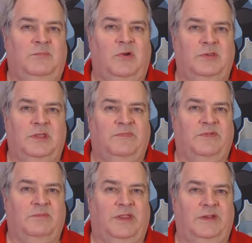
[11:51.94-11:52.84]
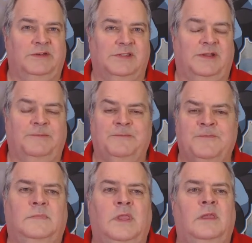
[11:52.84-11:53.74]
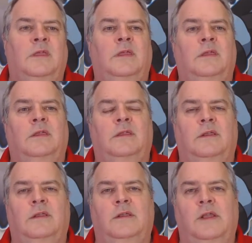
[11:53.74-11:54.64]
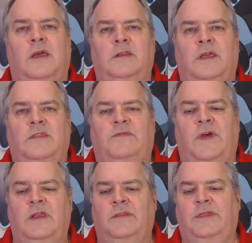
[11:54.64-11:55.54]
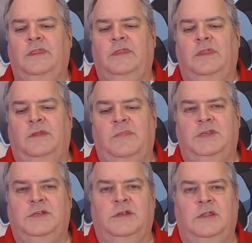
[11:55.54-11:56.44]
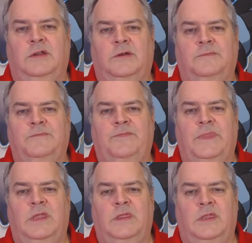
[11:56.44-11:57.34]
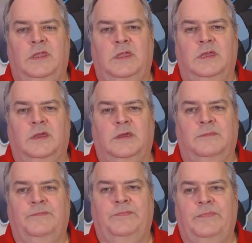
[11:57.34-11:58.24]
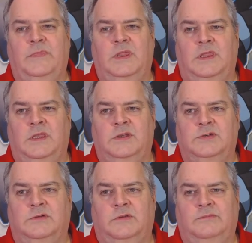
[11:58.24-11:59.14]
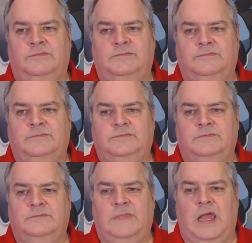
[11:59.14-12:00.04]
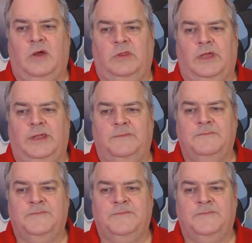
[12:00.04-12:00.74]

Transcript: pro tip for players there. Now the final thing that they mention here in the initial outline